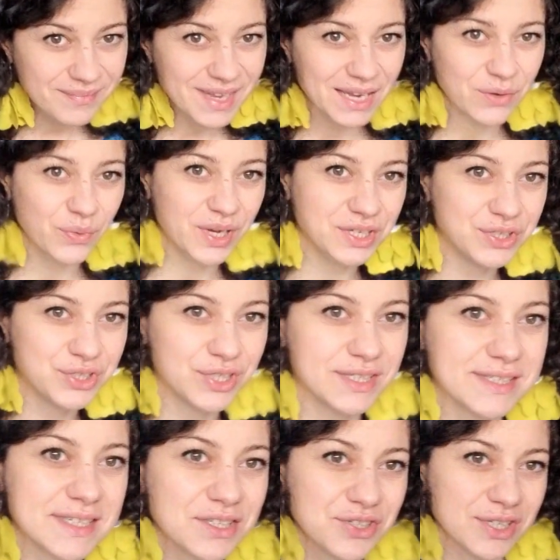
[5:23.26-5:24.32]

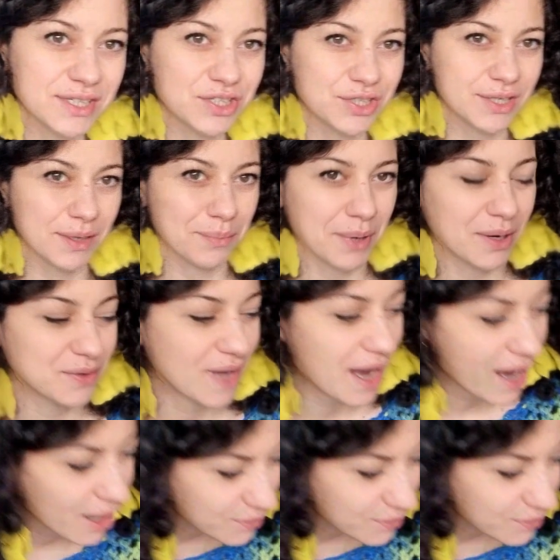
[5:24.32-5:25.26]
questions, suggestion about how